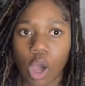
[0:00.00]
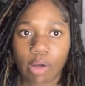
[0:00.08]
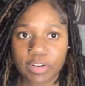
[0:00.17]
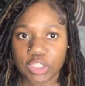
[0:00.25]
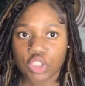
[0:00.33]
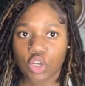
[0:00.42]
All
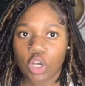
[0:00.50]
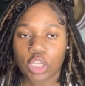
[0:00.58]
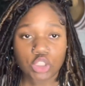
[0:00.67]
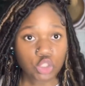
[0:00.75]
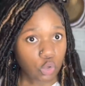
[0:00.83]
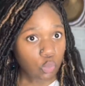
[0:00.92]
right, y'all,
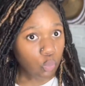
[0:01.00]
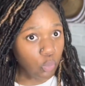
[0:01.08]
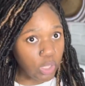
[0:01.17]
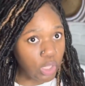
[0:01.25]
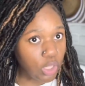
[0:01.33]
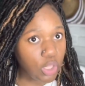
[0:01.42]
so
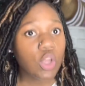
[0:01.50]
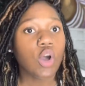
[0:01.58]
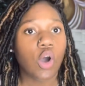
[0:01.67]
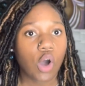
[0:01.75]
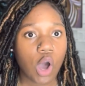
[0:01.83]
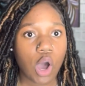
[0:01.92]
we
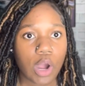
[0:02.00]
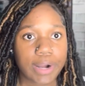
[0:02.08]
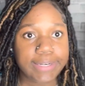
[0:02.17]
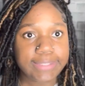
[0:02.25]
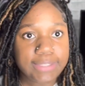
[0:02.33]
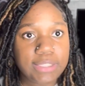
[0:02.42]

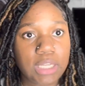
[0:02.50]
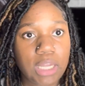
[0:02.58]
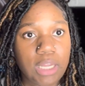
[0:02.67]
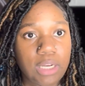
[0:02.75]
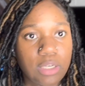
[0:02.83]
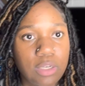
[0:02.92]
are
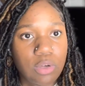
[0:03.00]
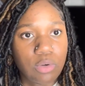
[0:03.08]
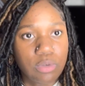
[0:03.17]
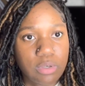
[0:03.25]
done. Hold